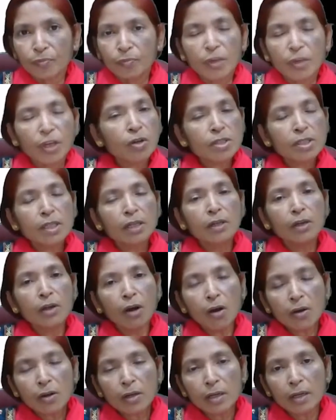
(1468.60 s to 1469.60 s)
Because in
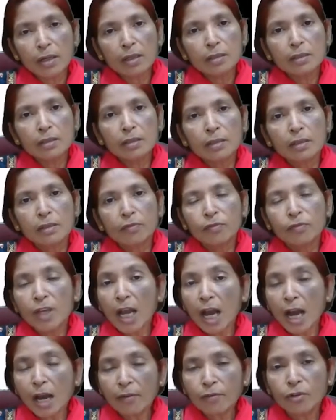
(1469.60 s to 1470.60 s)
long run, we
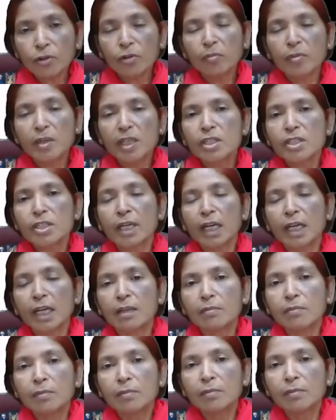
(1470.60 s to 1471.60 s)
have too much
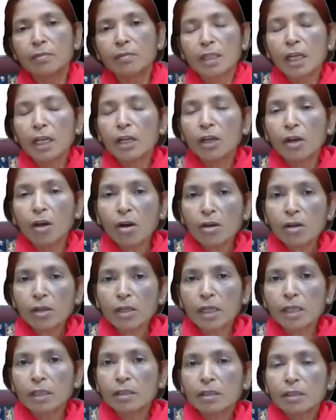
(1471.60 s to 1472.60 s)
time. In long
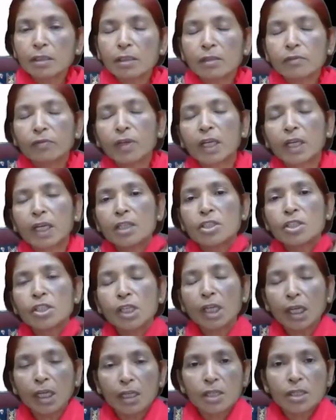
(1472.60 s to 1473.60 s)
run, we can
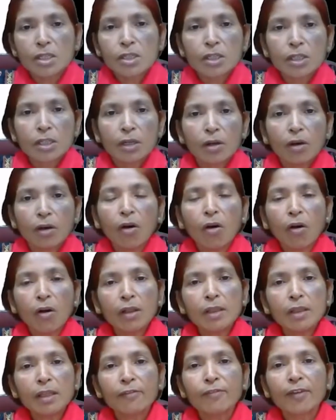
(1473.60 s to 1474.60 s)
change
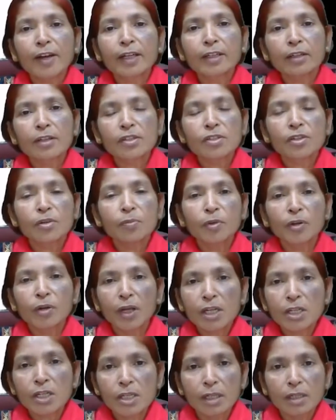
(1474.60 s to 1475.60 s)
all the factors of
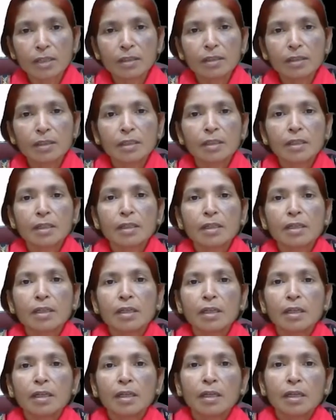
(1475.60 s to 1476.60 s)
production
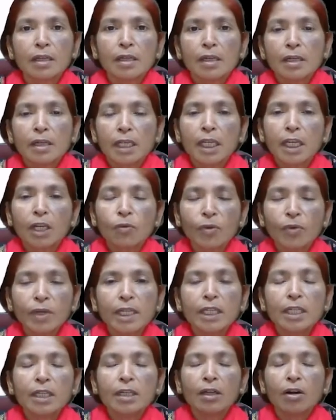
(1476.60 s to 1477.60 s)

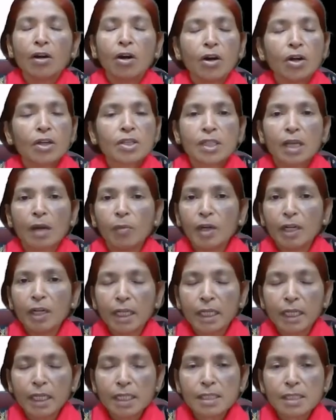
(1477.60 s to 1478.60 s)
equally or
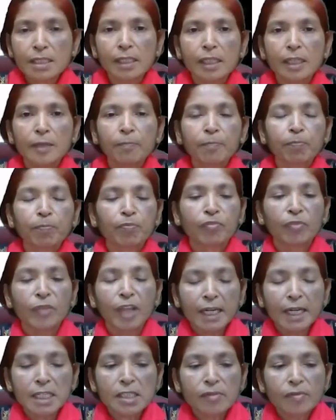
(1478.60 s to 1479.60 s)
simultaneously.
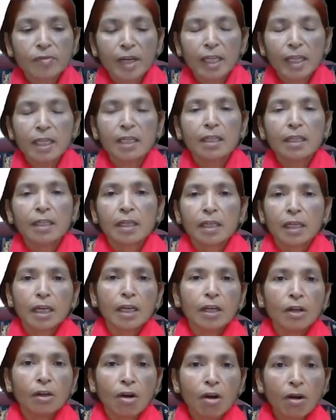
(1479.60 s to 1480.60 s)
That's why
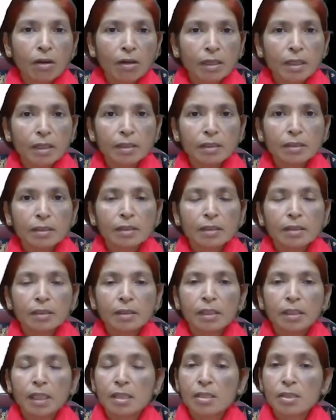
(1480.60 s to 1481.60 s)
in long run,
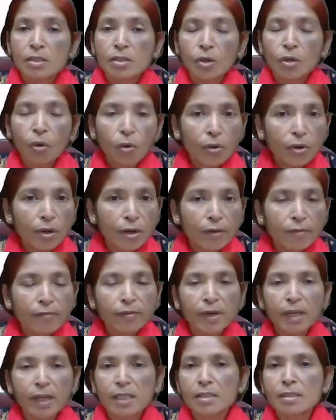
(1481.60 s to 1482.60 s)
there is no
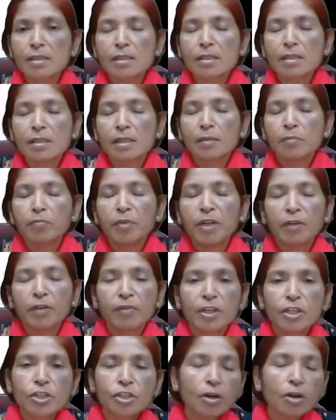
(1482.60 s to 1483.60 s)
difference
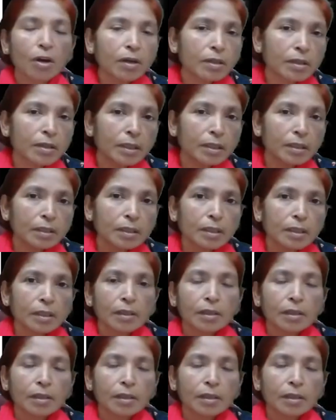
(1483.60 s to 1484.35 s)
between short run,